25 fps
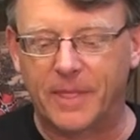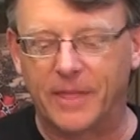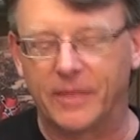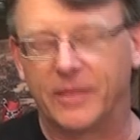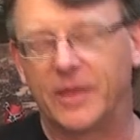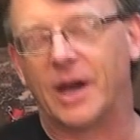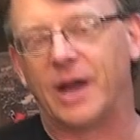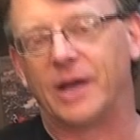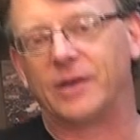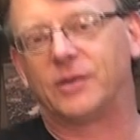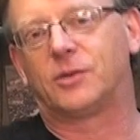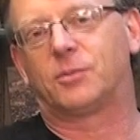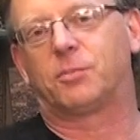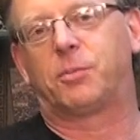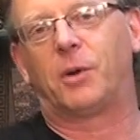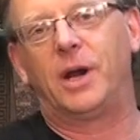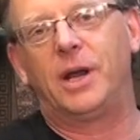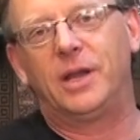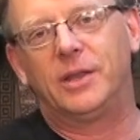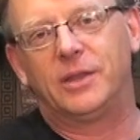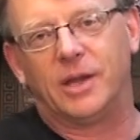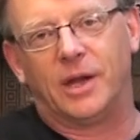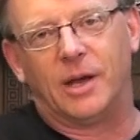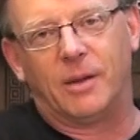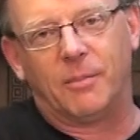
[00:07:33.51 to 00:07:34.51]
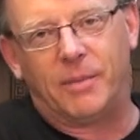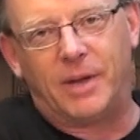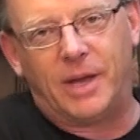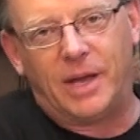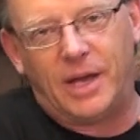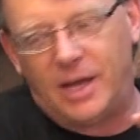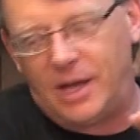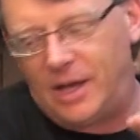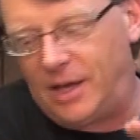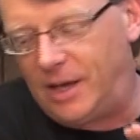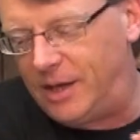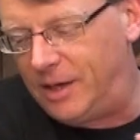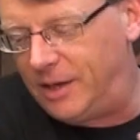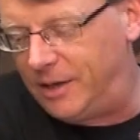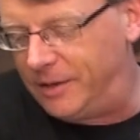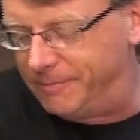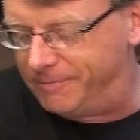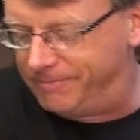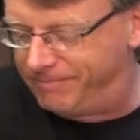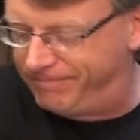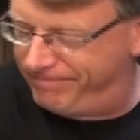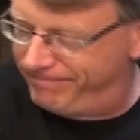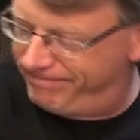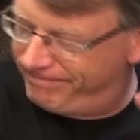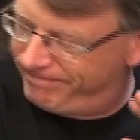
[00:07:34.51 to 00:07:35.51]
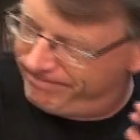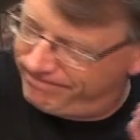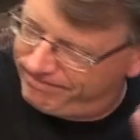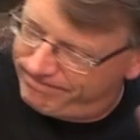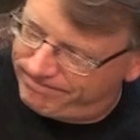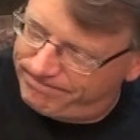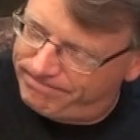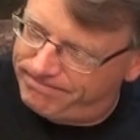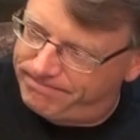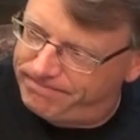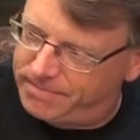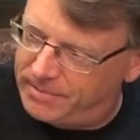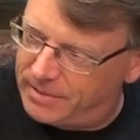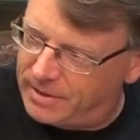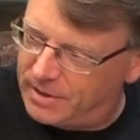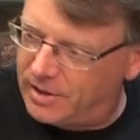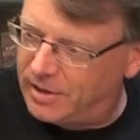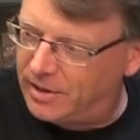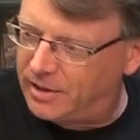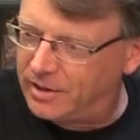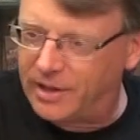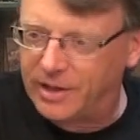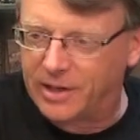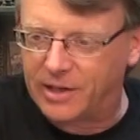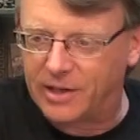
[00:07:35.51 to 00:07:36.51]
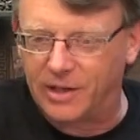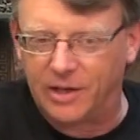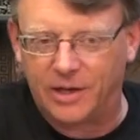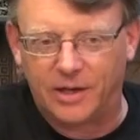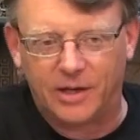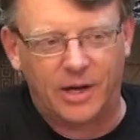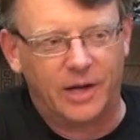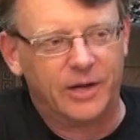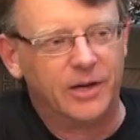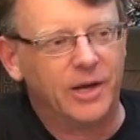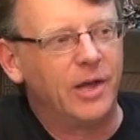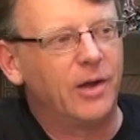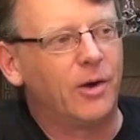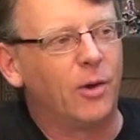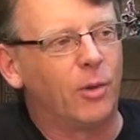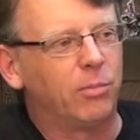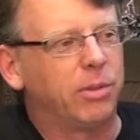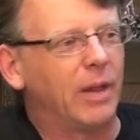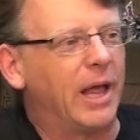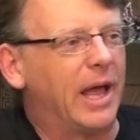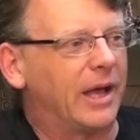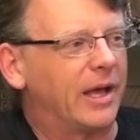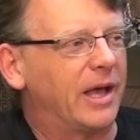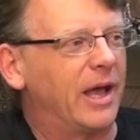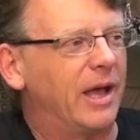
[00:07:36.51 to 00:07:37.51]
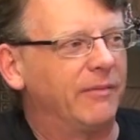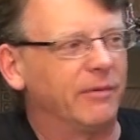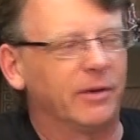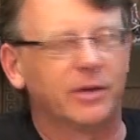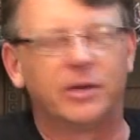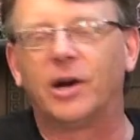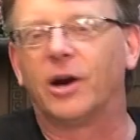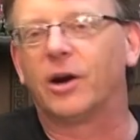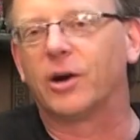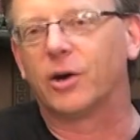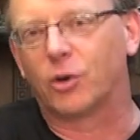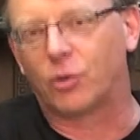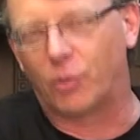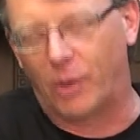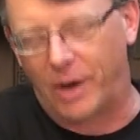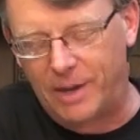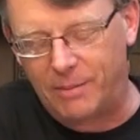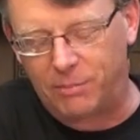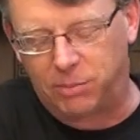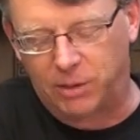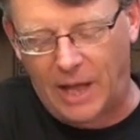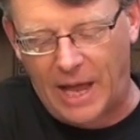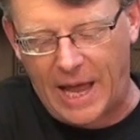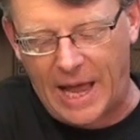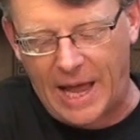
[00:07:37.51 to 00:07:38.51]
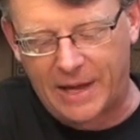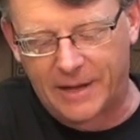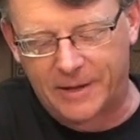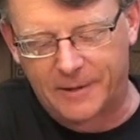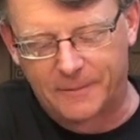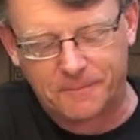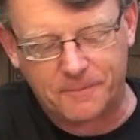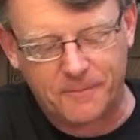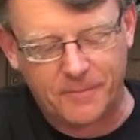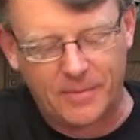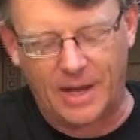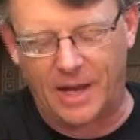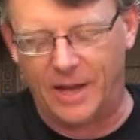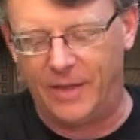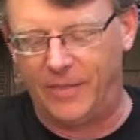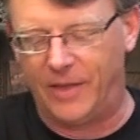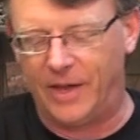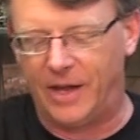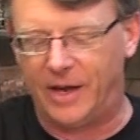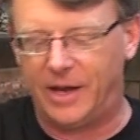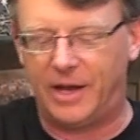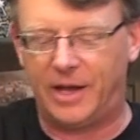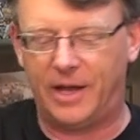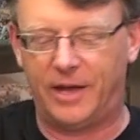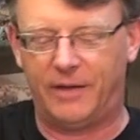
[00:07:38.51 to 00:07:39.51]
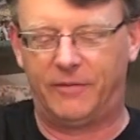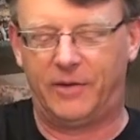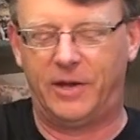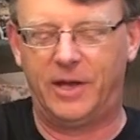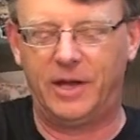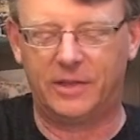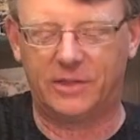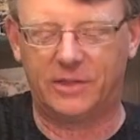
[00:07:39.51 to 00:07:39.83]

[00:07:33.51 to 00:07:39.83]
Then I sprayed them a uh, like a, a NATO black, kind of a dark gray black, and then have